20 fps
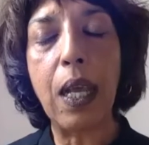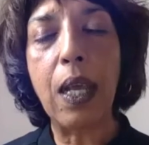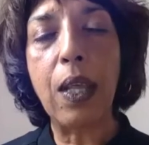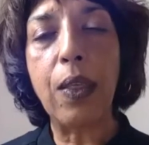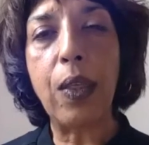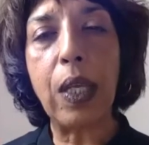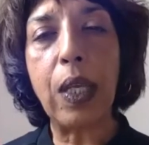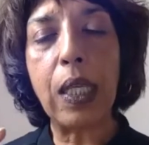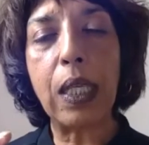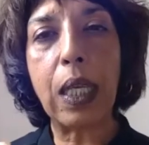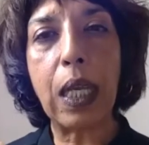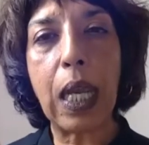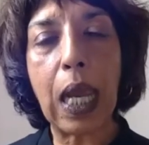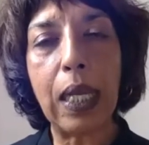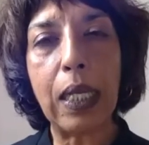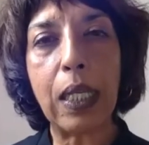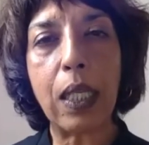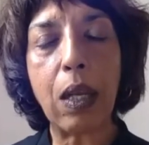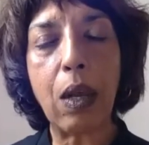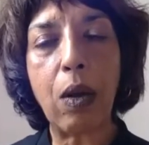this
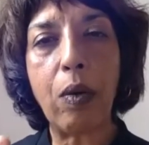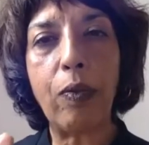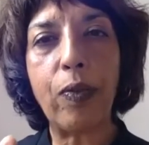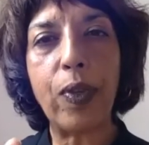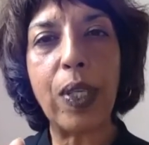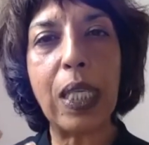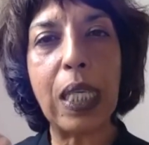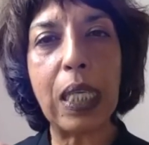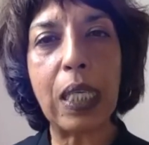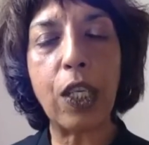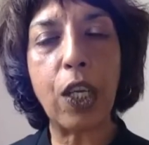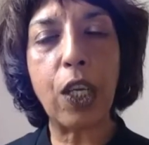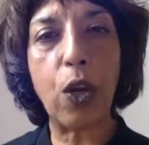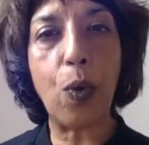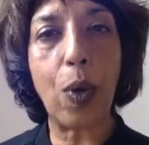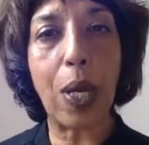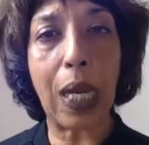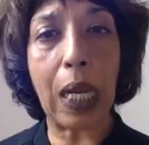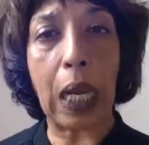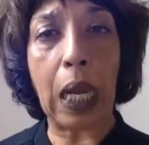case of Cisco
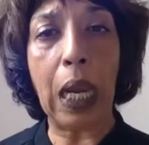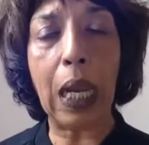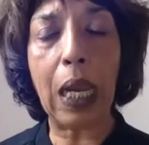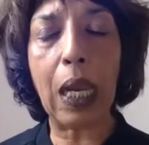Inc.,